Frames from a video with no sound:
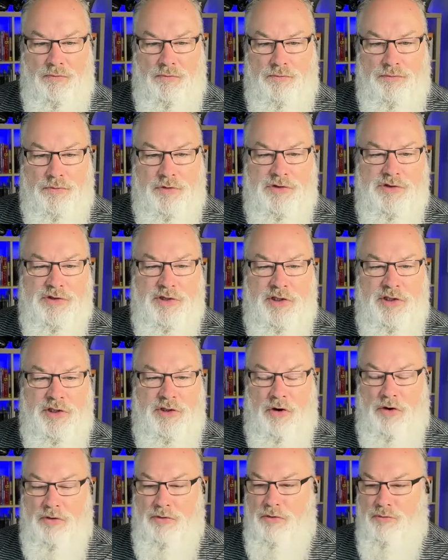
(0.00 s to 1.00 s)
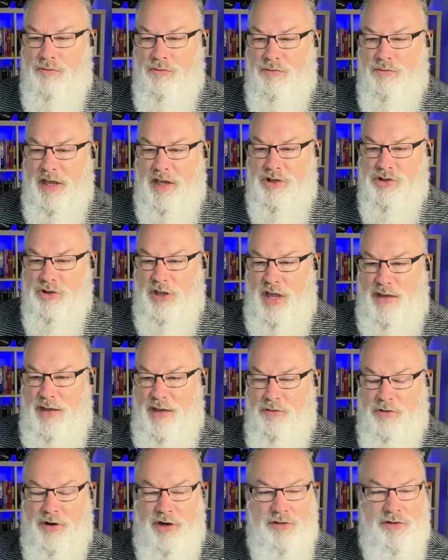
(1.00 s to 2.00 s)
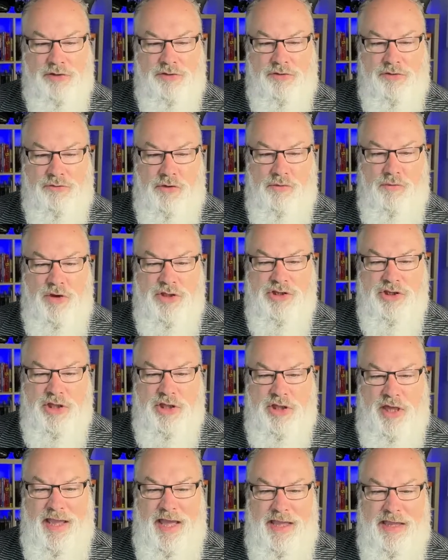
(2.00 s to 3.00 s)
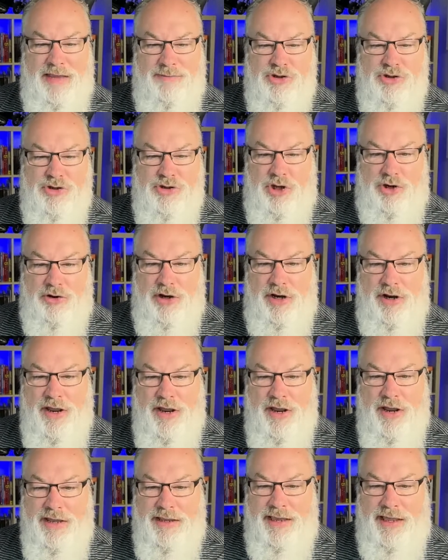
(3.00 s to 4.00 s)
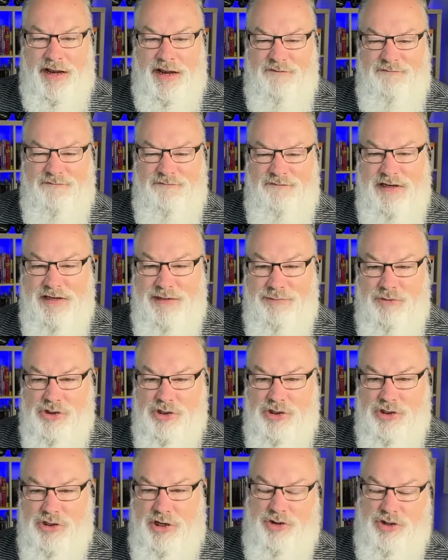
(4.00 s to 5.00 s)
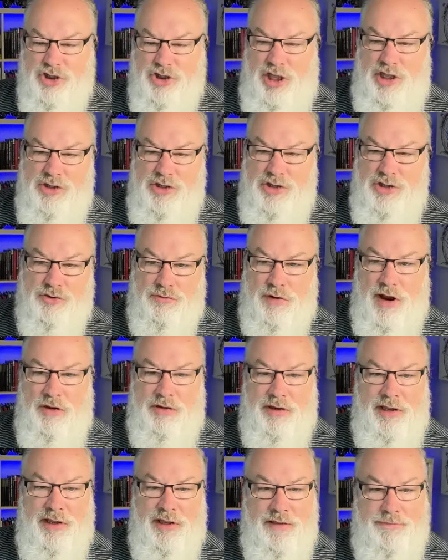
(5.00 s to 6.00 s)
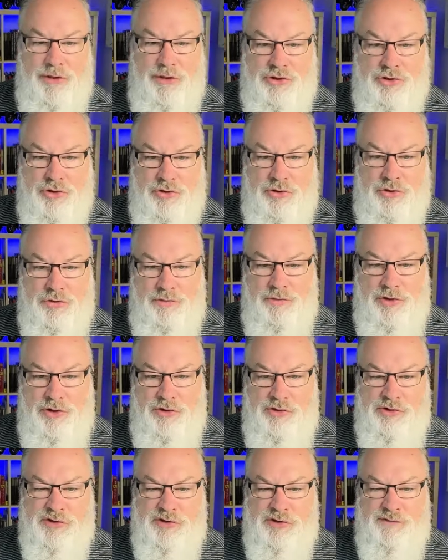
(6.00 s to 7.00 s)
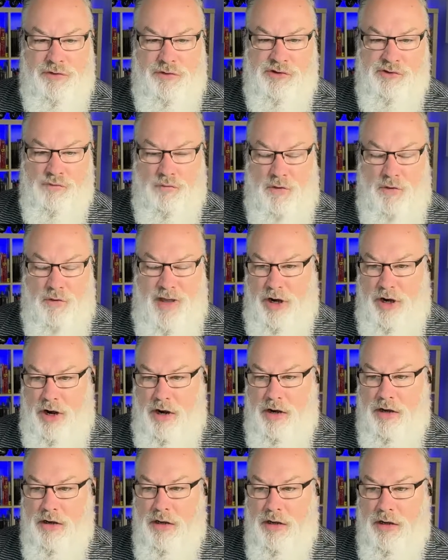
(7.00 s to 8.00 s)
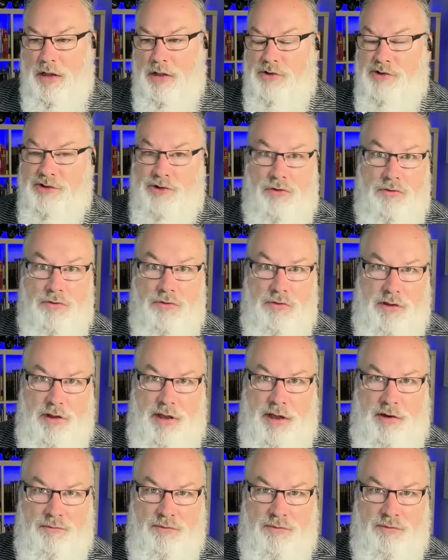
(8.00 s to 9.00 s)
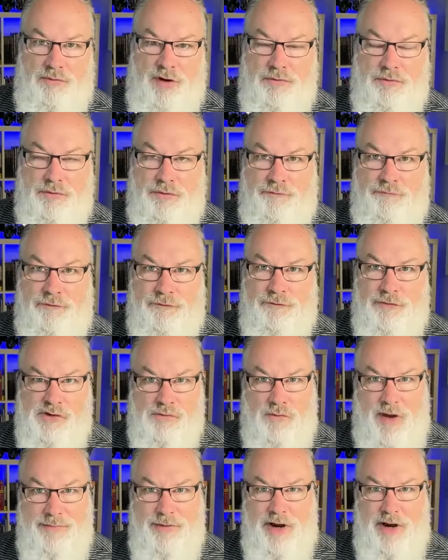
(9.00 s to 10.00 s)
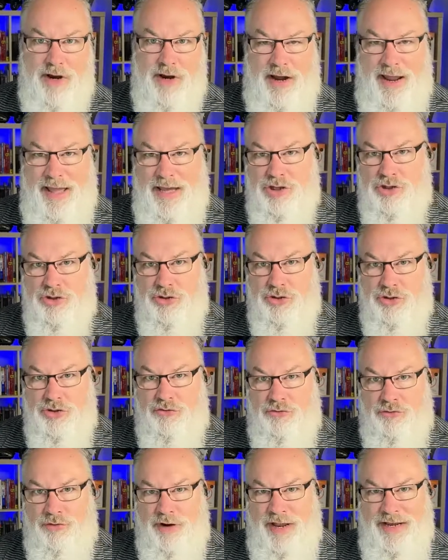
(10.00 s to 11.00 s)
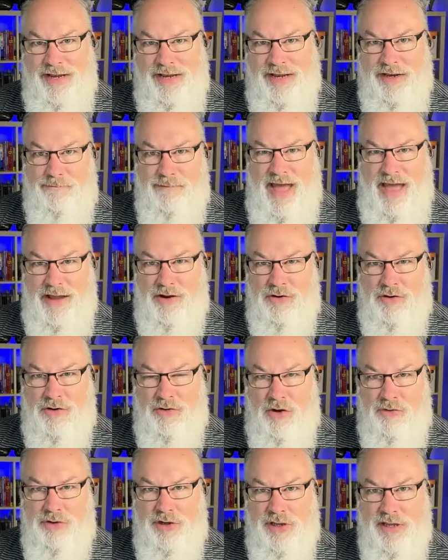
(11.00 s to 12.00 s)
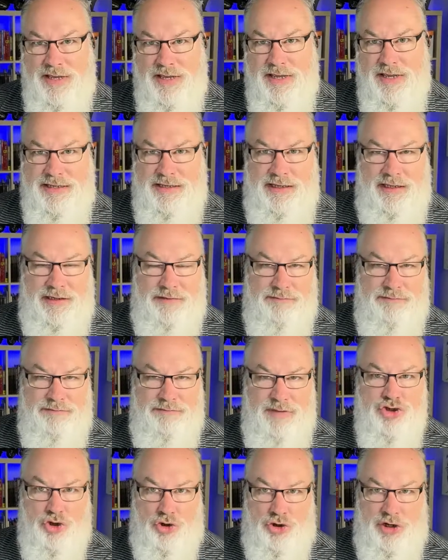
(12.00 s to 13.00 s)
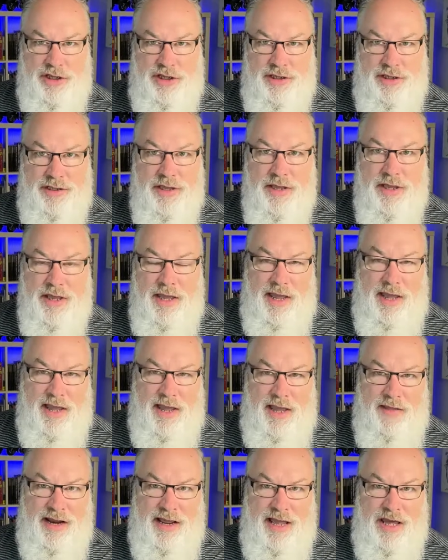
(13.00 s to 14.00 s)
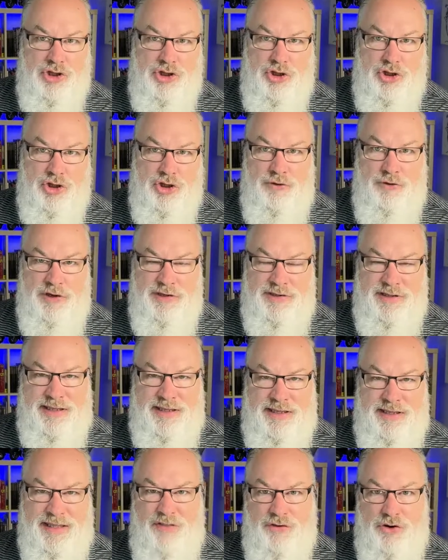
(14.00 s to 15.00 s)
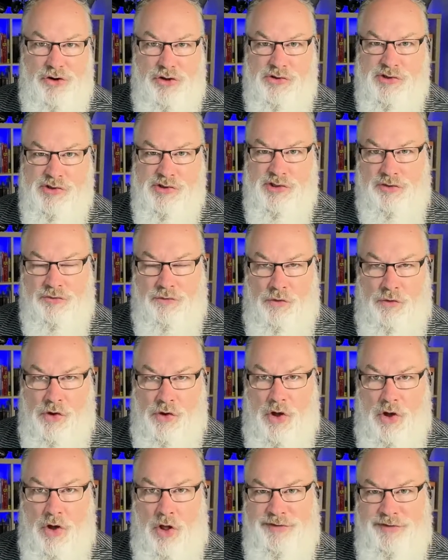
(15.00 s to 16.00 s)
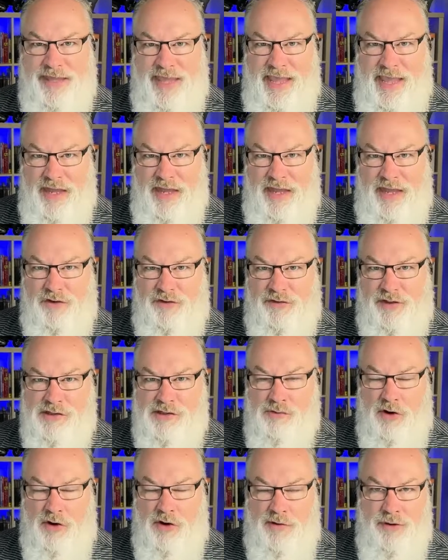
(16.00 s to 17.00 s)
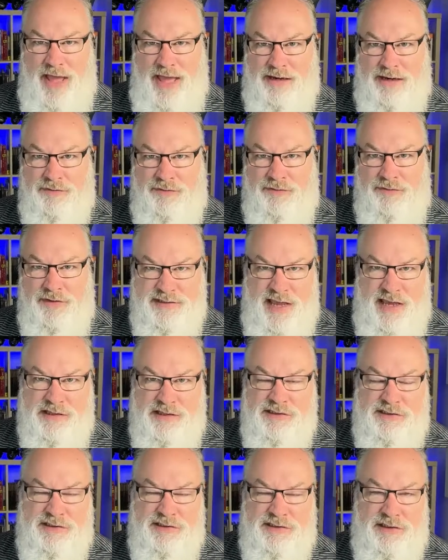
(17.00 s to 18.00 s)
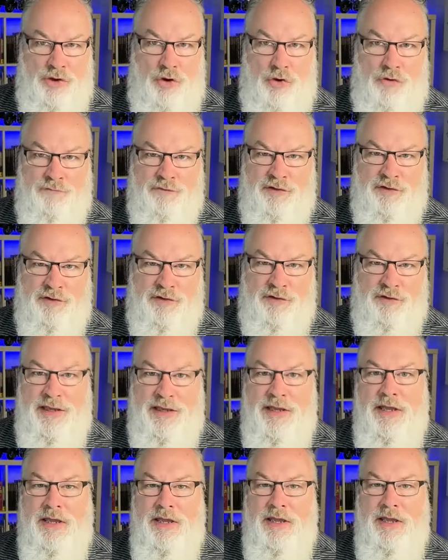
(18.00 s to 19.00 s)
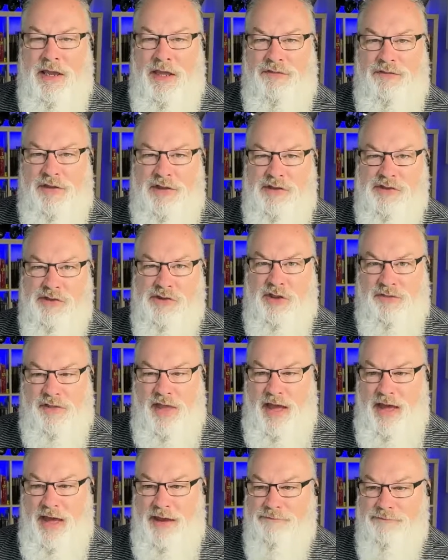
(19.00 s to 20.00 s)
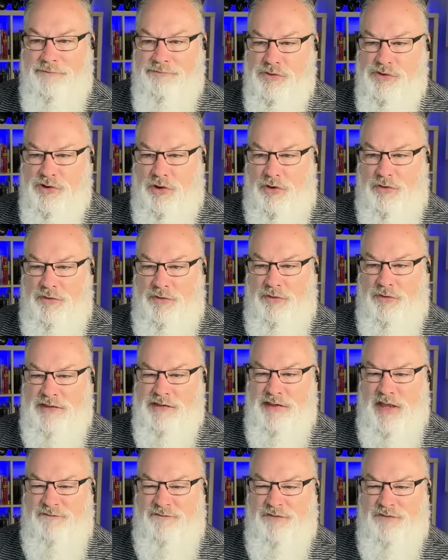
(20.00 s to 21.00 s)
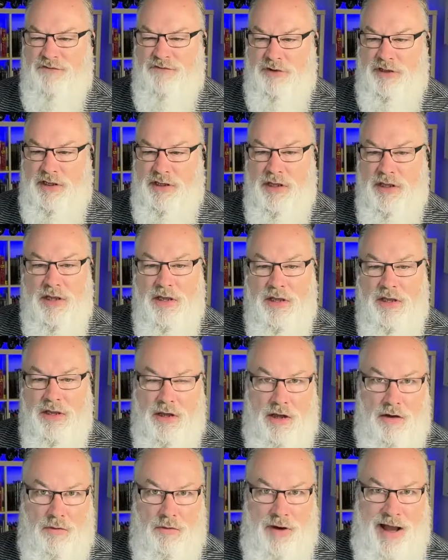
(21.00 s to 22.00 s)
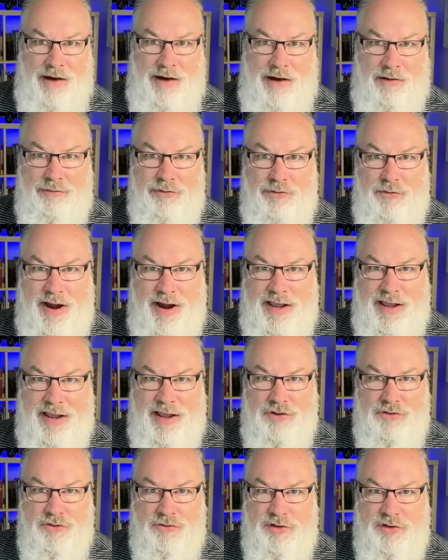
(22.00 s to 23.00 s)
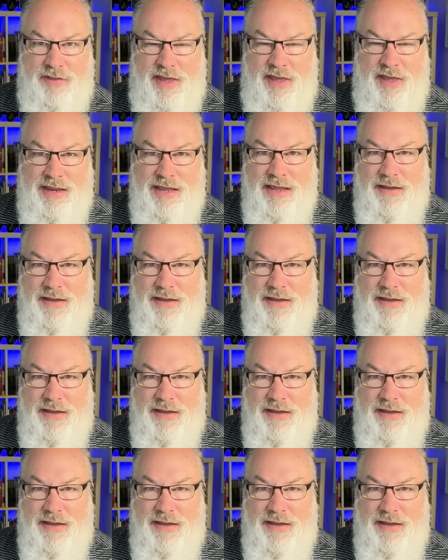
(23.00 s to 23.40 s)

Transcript: Let's see here. Oh, no, Rick actually got me when I clicked on the one. Which AI image generator can I feed an image and have it change it around like a picture that we used for this webinar? So, Rick, for this webinar, I actually created the background in Midjourney, and then I actually put it together using a tool called Canva. And that's where I added the text and the overlay and things like that. So that's definitely how I would recommend doing that.